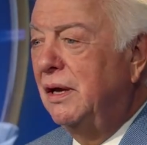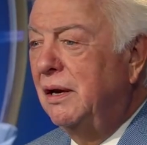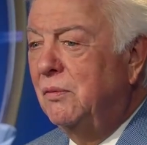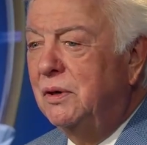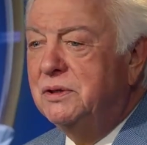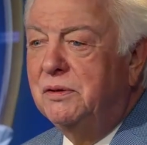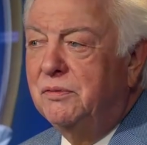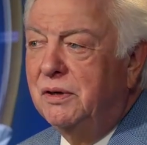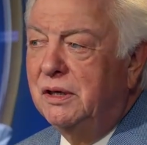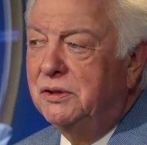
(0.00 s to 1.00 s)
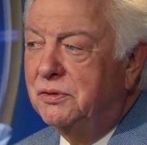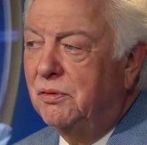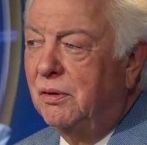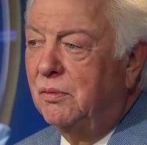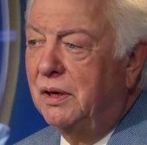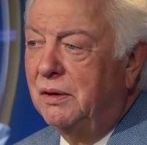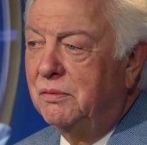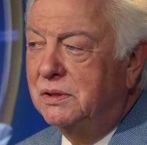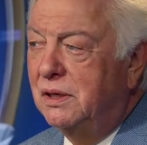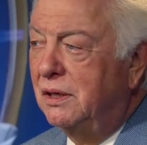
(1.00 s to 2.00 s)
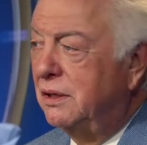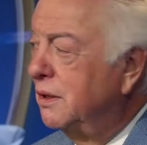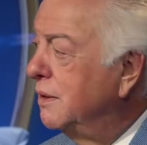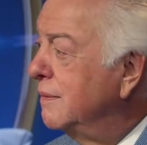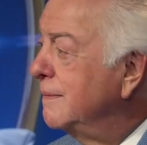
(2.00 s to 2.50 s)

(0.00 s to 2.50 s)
and he wasn't really sure what he was going to do.